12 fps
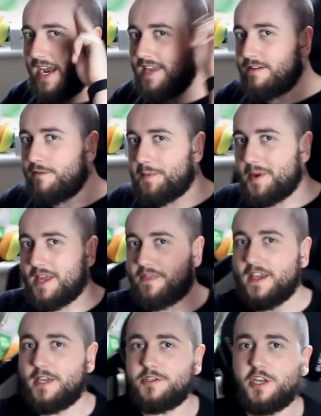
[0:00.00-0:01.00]
Hey there everybody, and
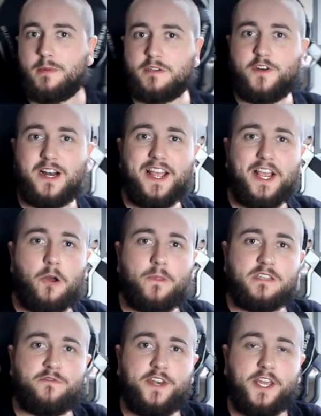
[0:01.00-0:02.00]
thank you so much for clicking on
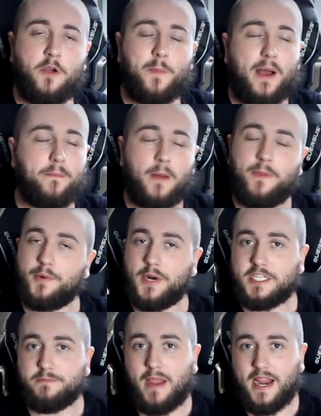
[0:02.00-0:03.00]
this video about Muppet
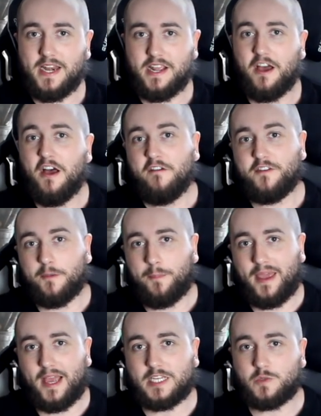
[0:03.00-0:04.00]
Race Mania for the
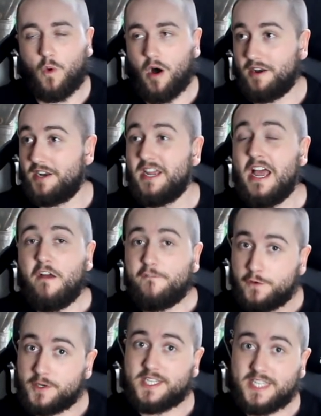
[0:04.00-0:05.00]
PS1. And
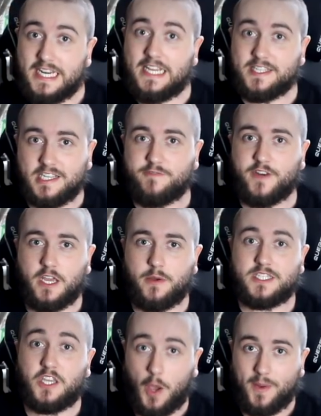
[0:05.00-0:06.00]
for as silly as this video
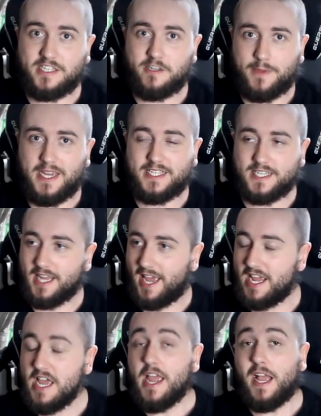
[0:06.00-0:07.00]
is going to be
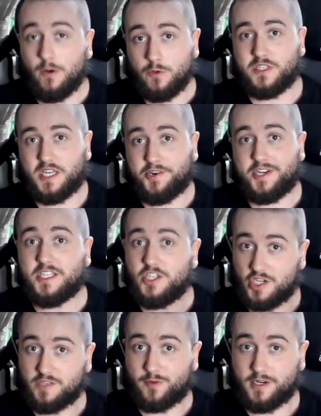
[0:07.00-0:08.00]
today, in all seriousness
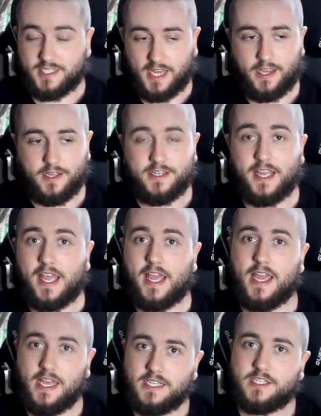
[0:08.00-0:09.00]
just for a second,
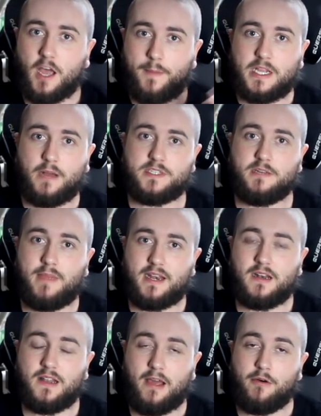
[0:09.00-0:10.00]
it is coming up to
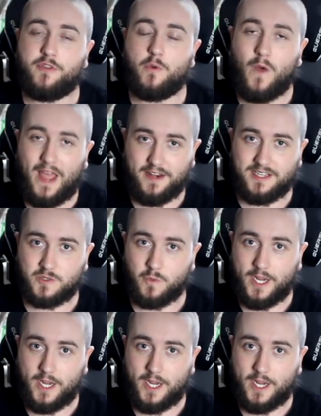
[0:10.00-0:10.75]
Mental Health Awareness